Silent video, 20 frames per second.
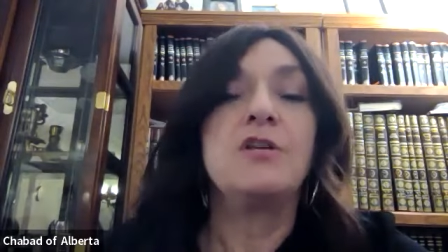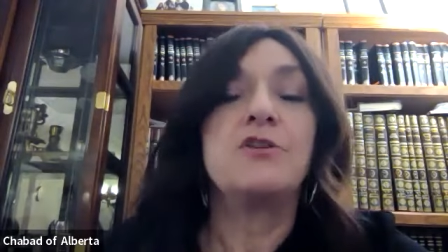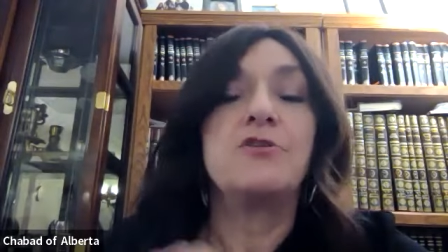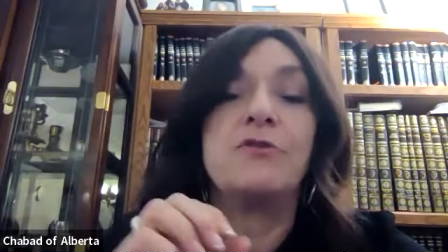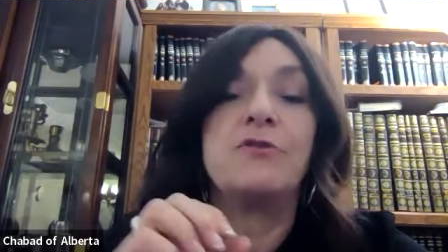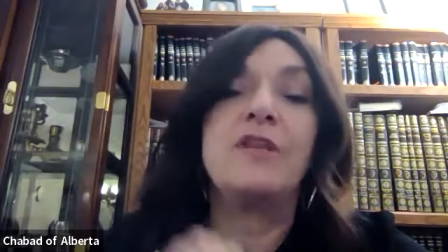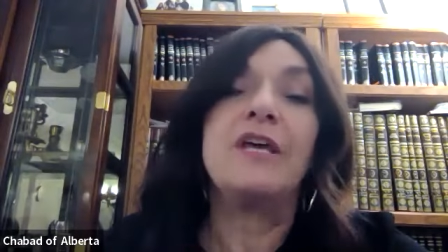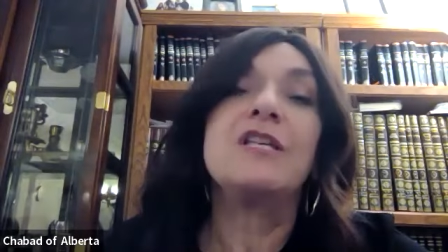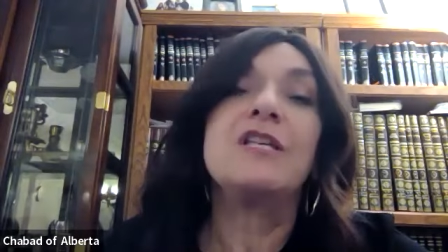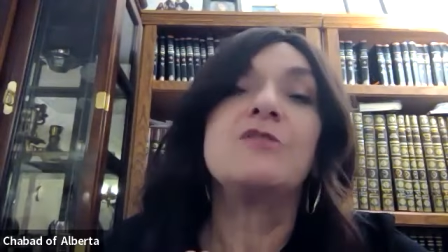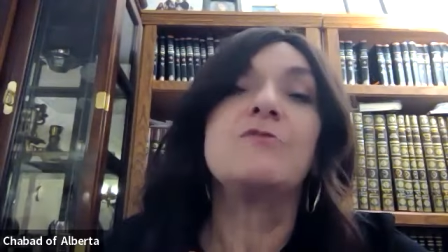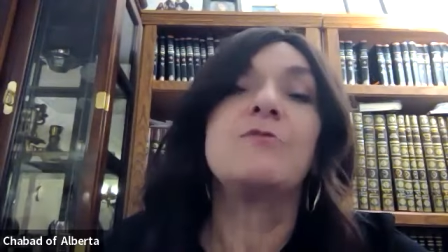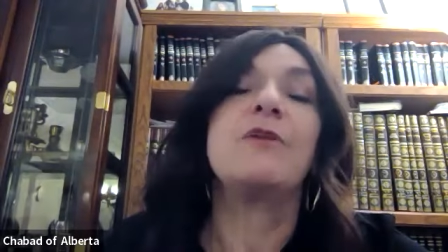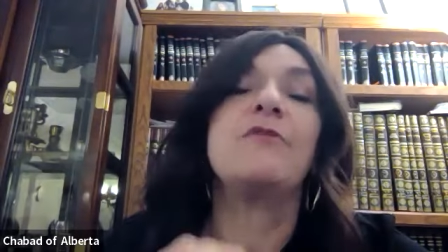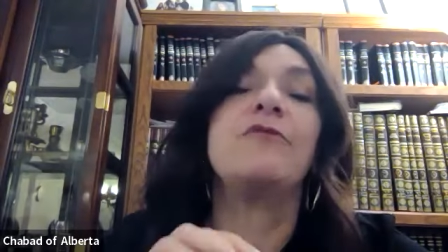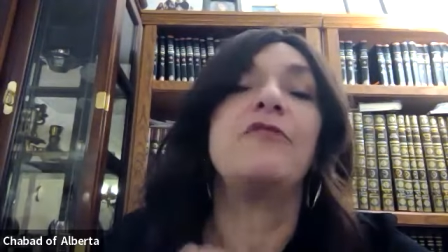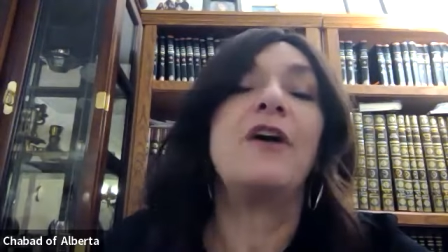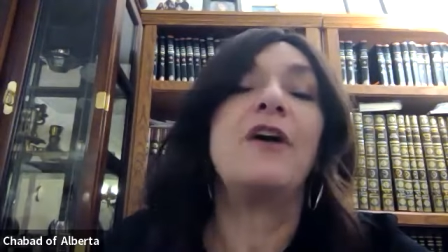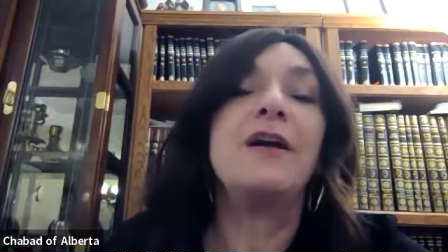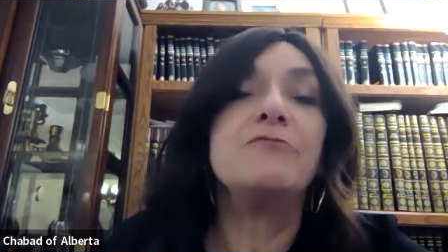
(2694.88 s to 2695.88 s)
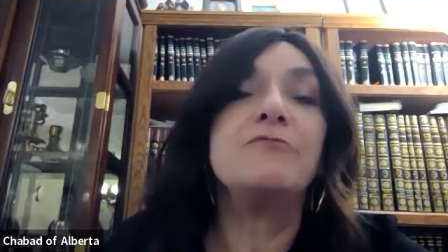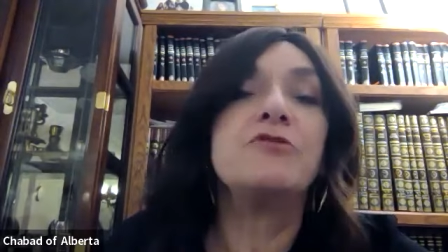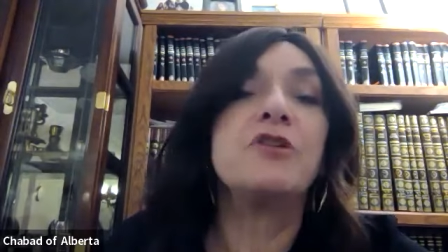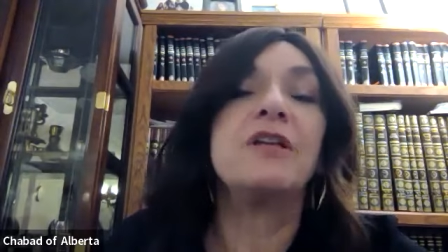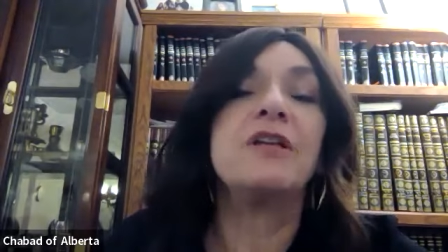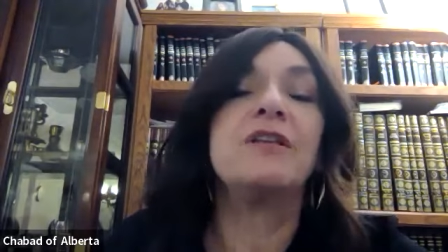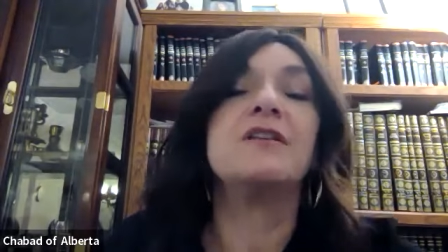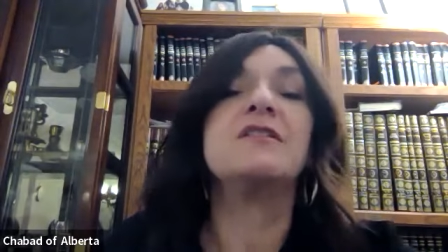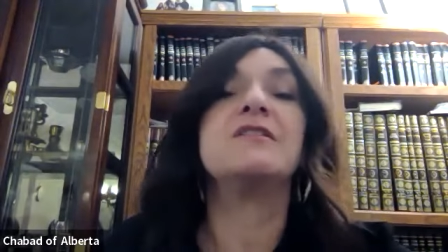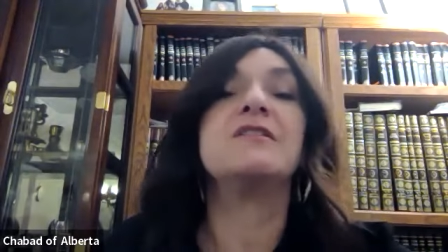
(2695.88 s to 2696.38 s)
So that's why if I'm
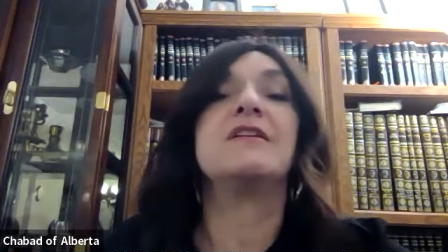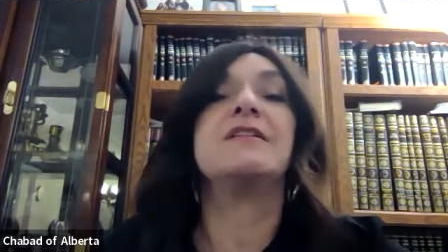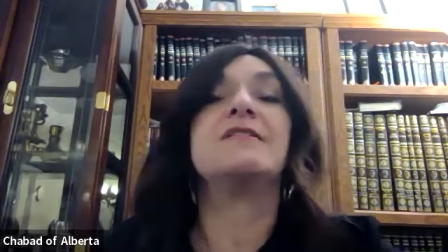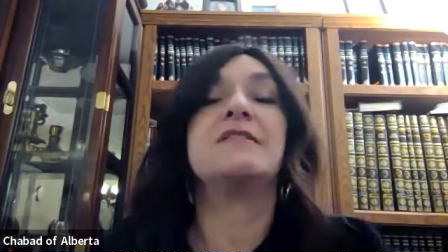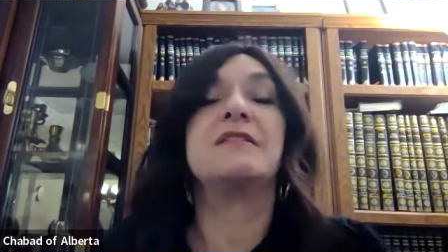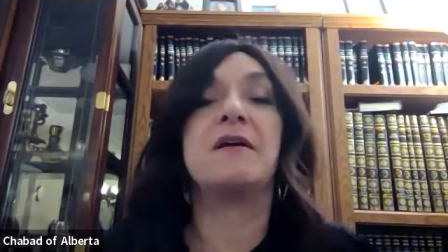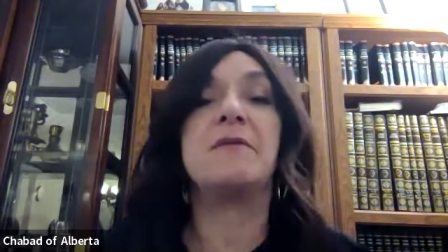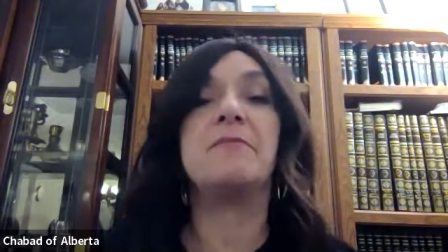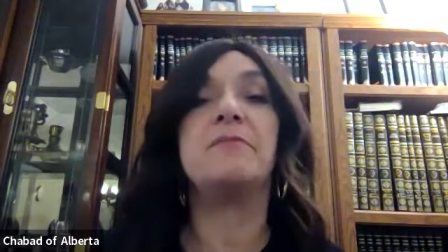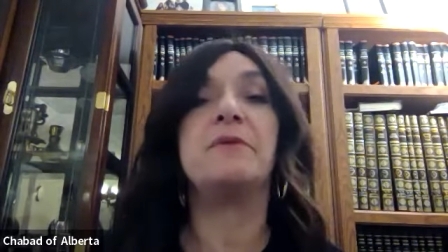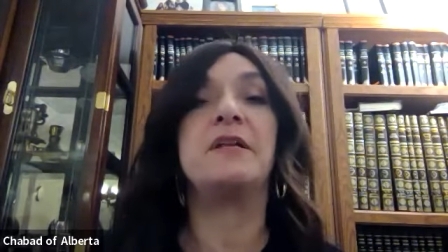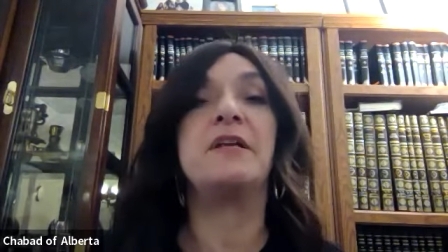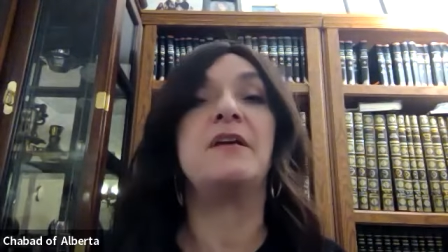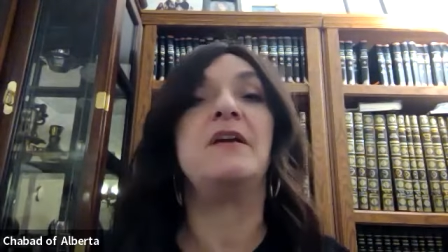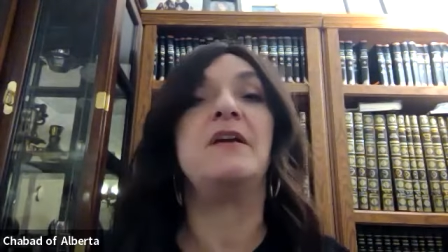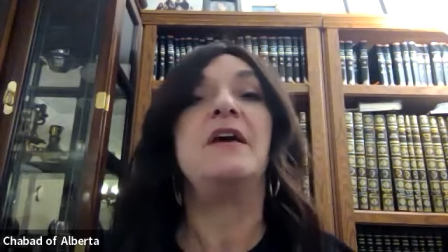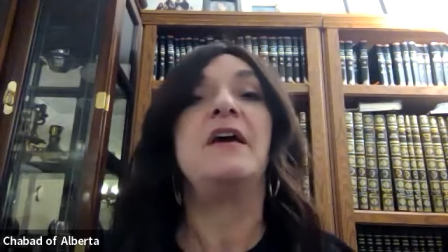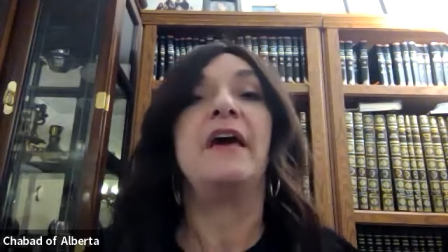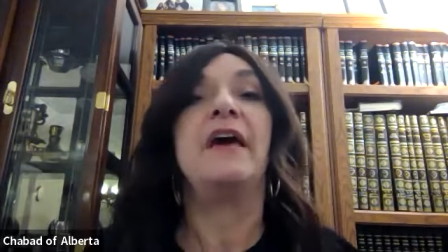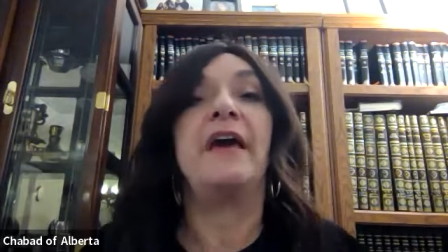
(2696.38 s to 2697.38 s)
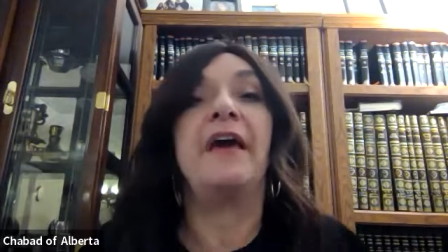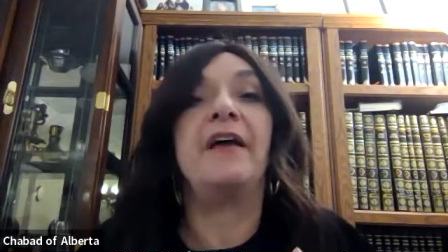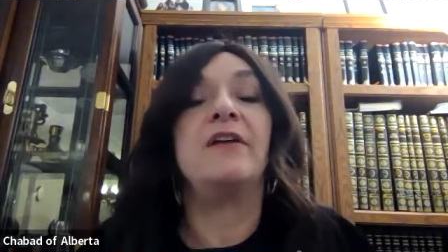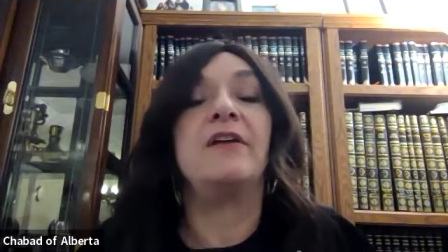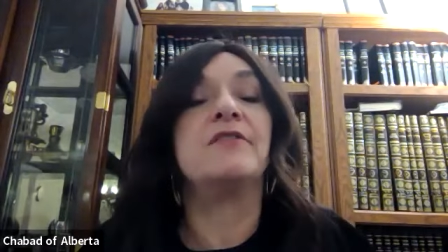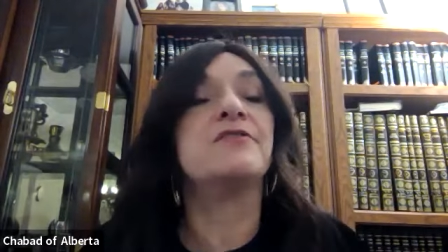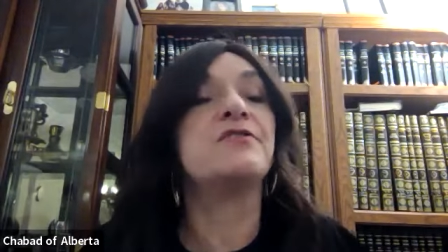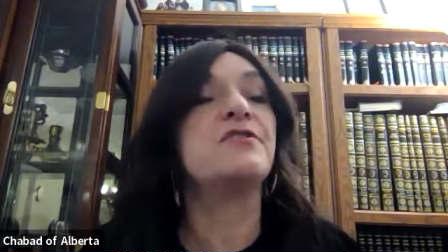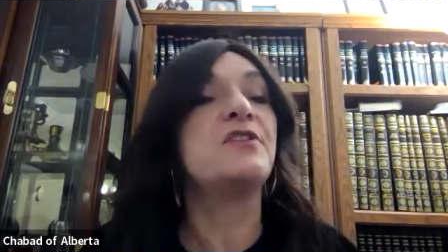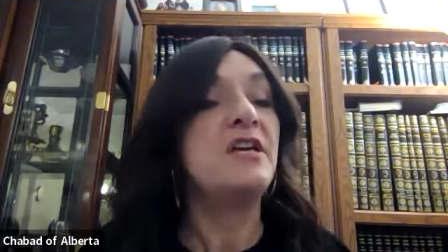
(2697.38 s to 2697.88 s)
jealous that somebody
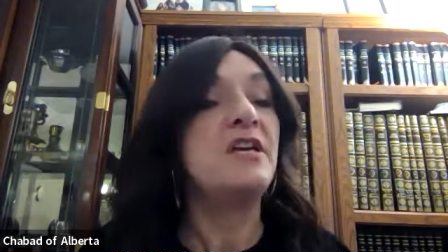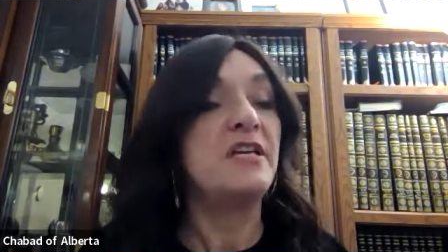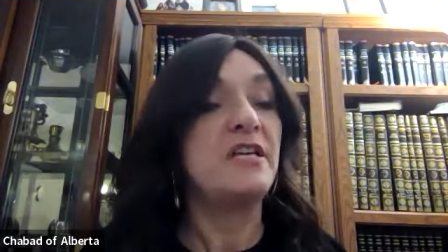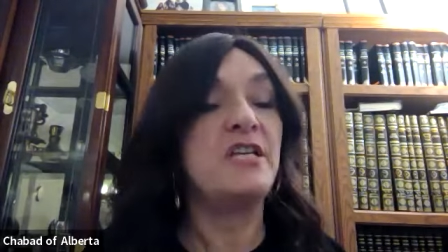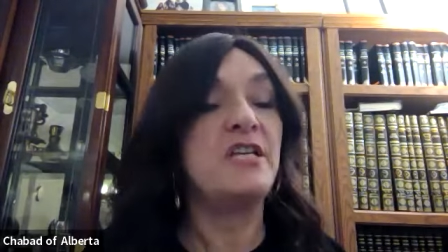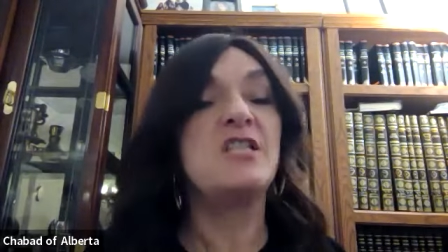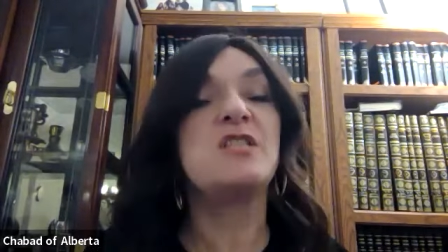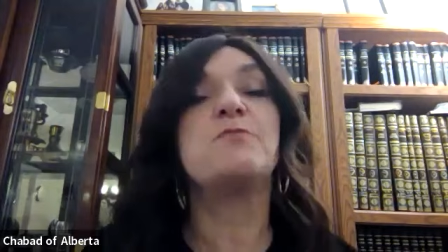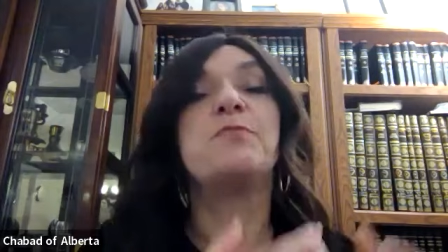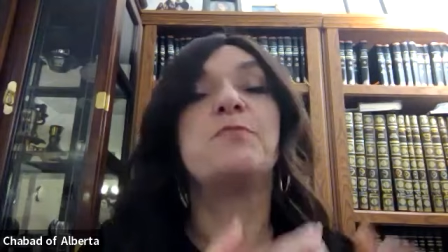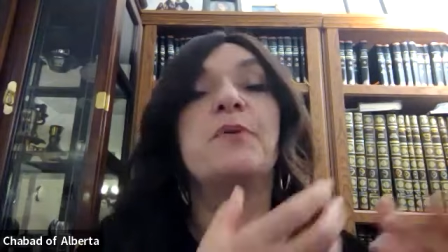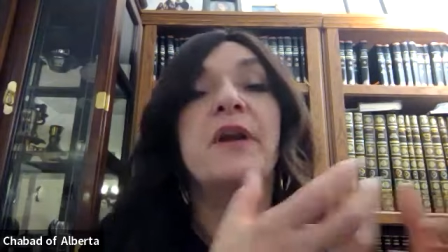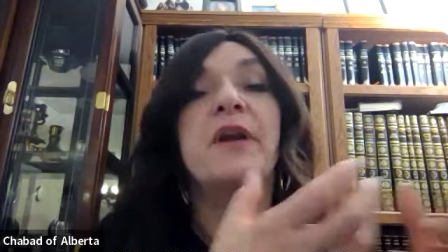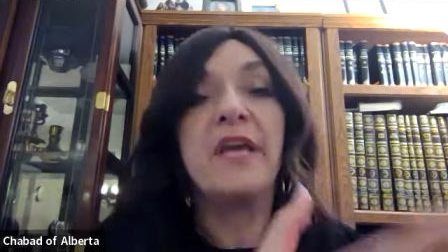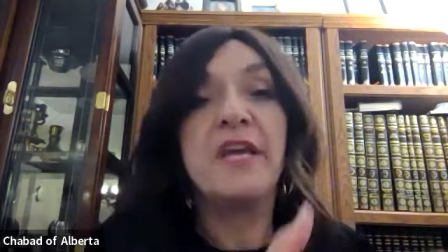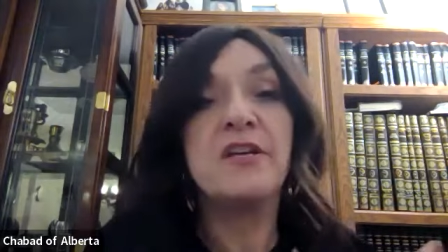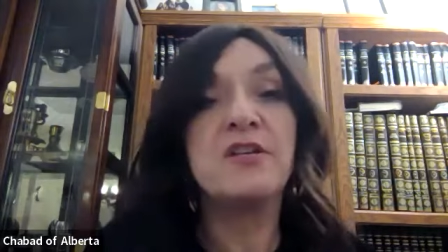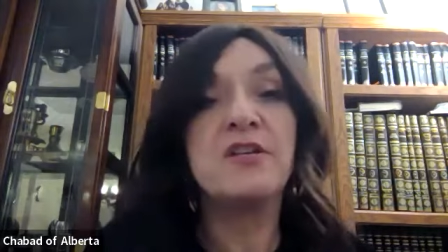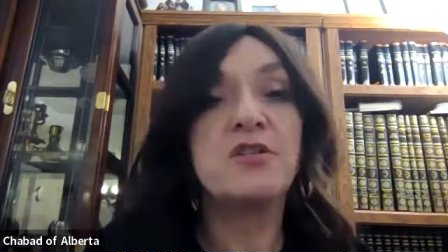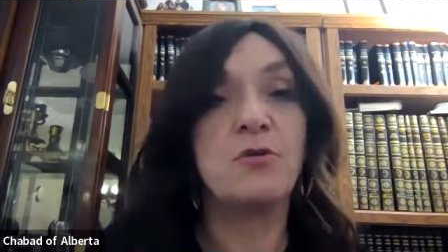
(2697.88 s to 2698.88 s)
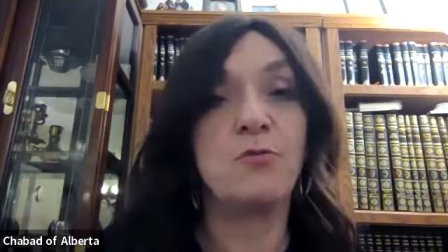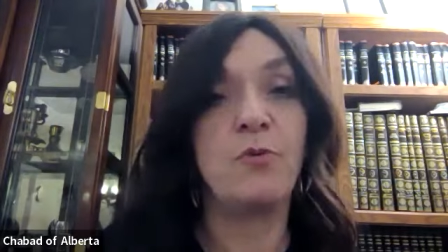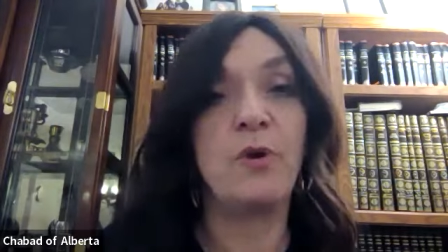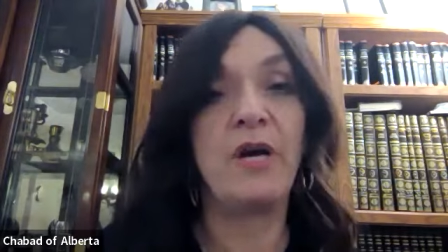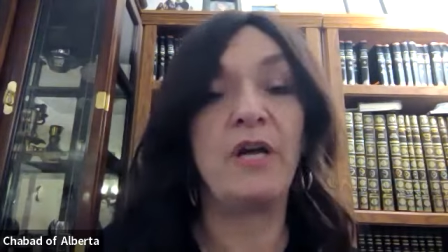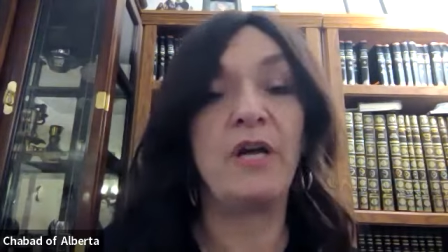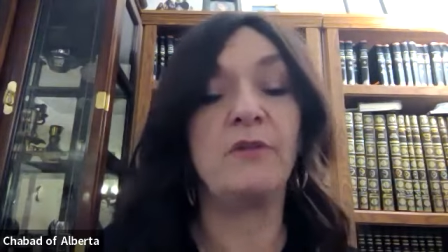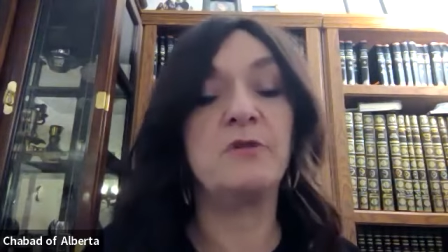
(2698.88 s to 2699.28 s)
else is praying so well,